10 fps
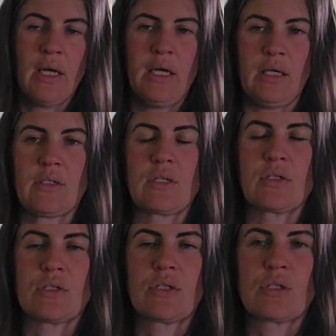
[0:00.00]
is
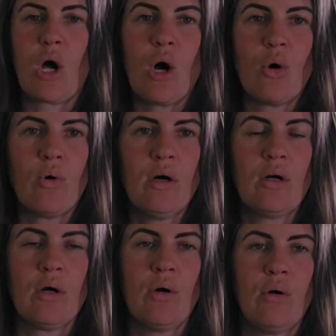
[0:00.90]
so
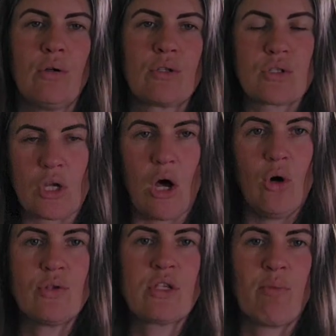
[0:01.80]

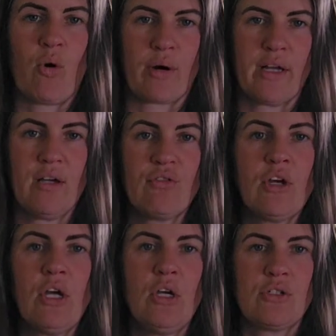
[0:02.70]
supportive
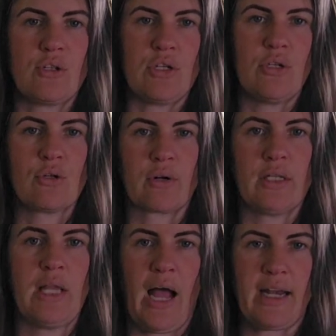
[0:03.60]
to the
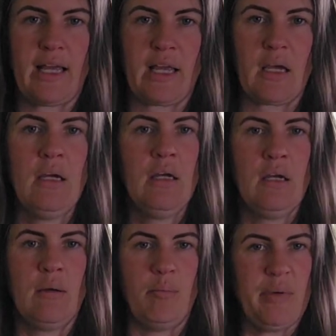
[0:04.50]
uterine lining
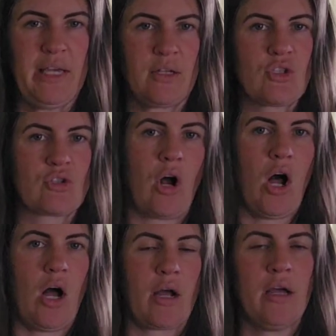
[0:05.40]
being
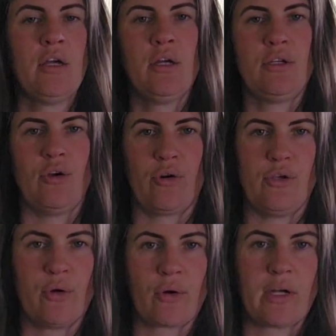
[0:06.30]
strong, your
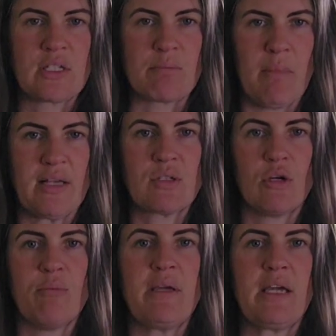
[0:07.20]
uterus
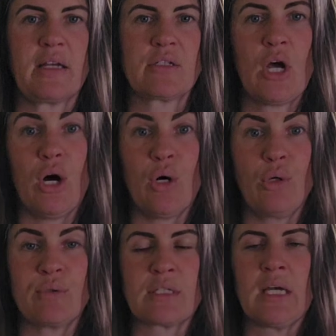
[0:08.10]
muscle being
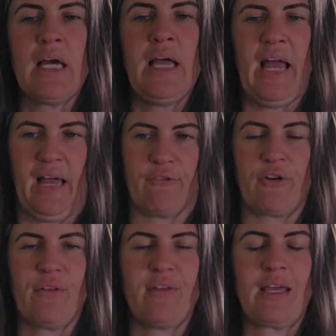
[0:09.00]
toned,
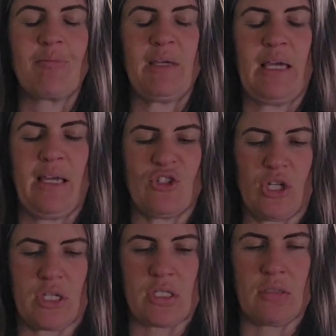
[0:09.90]
everything being
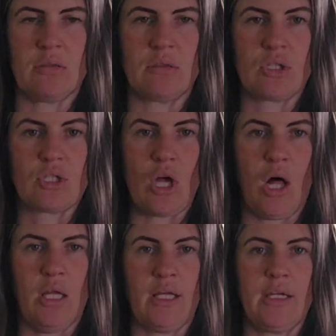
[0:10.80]
just
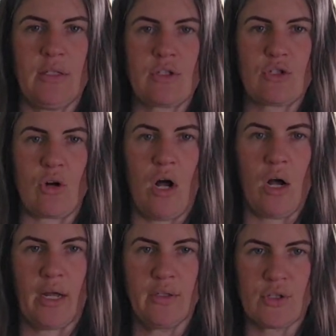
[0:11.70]
solid and
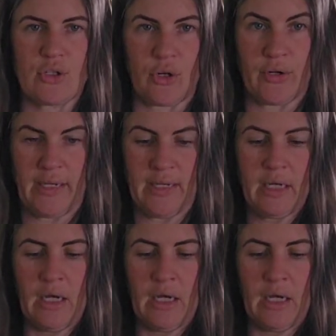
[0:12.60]
strong and sturdy,